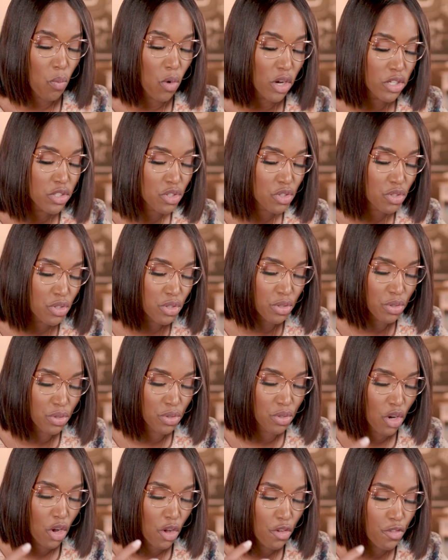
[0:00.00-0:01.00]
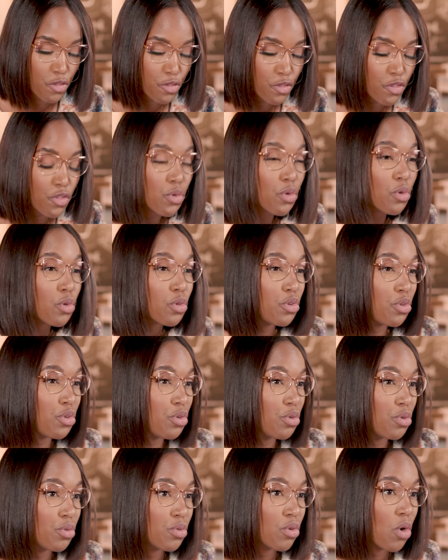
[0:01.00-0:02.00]
wants to fuel
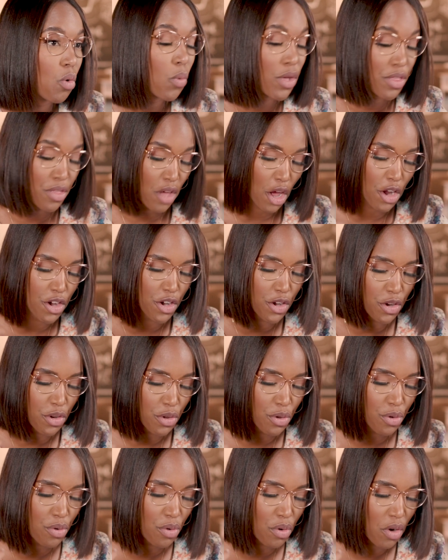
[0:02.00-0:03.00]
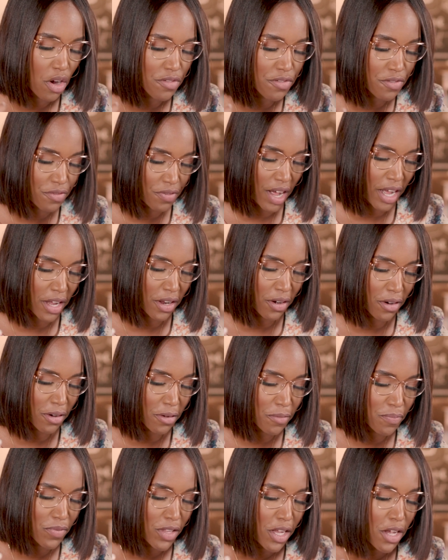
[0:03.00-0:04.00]
you with a new
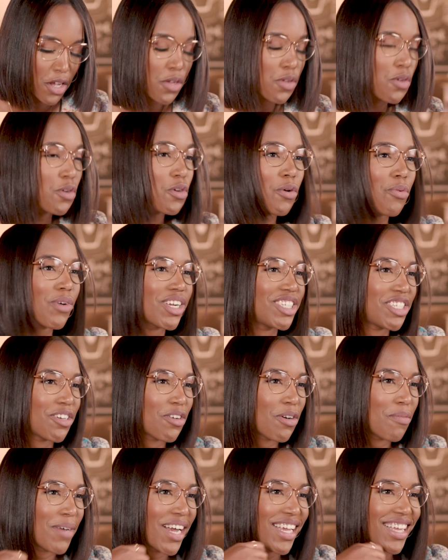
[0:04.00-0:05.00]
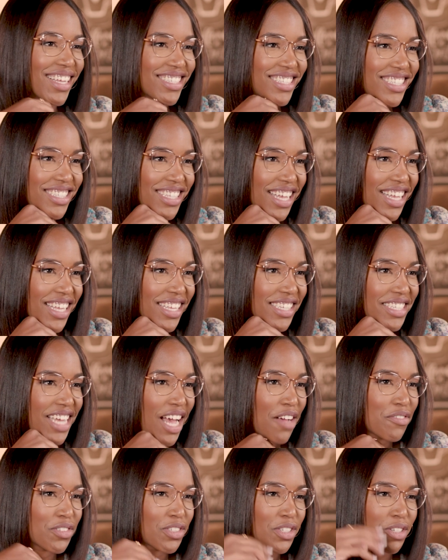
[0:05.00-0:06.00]
fire. You know what Jeremiah says
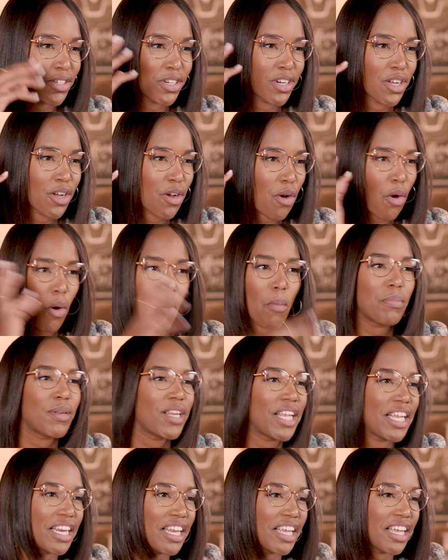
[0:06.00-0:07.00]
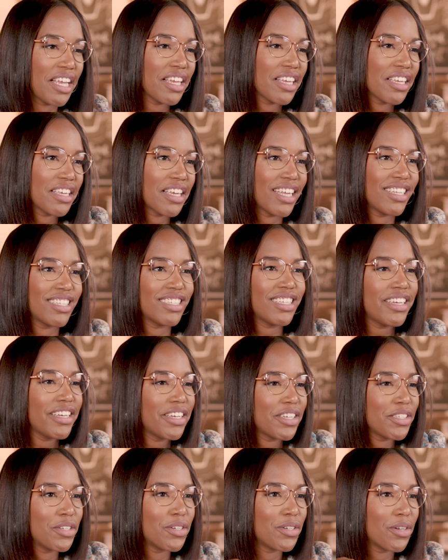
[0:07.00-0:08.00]
after complaining and,
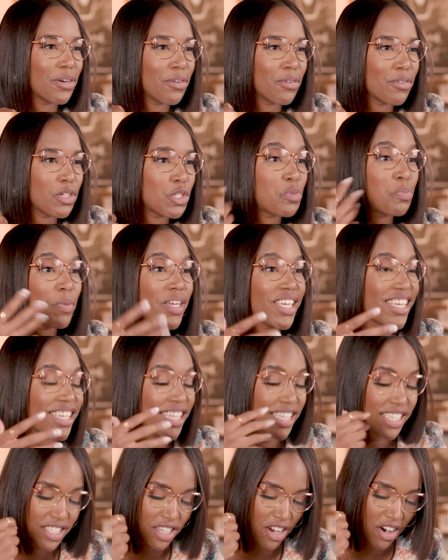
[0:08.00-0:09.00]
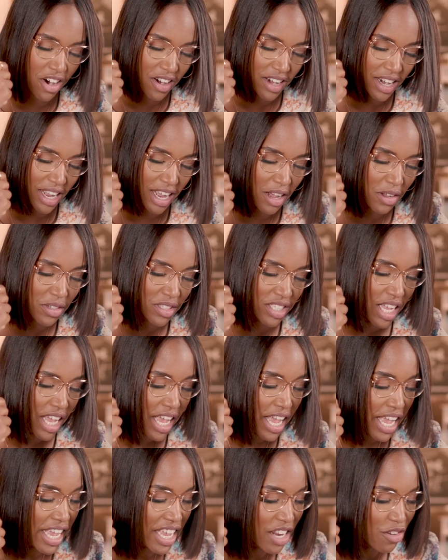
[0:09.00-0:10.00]
you know, speaking his heart out?
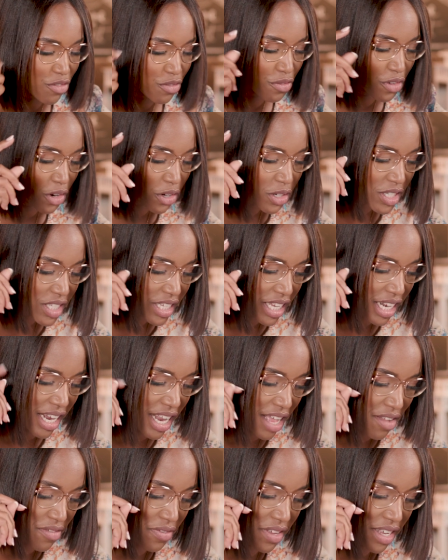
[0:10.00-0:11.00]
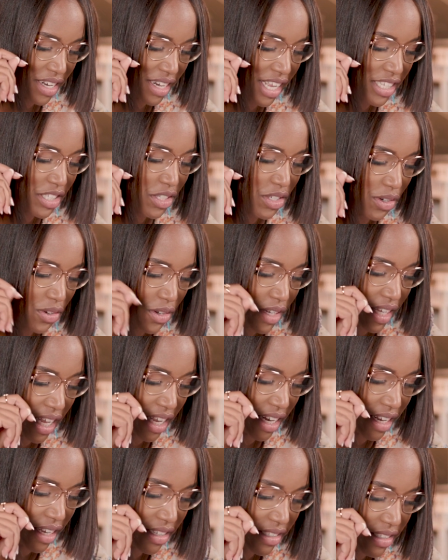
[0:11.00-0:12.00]
In verse 11, let's look
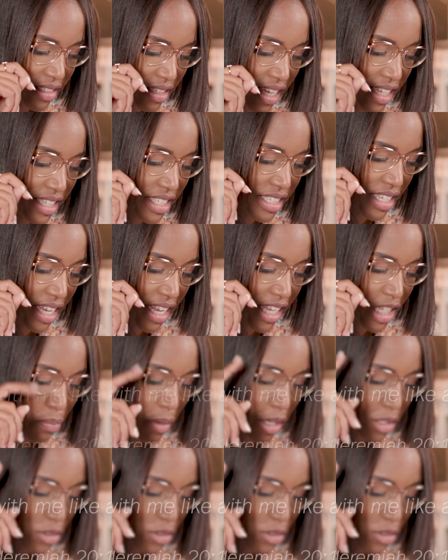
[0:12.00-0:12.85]
at it. It says,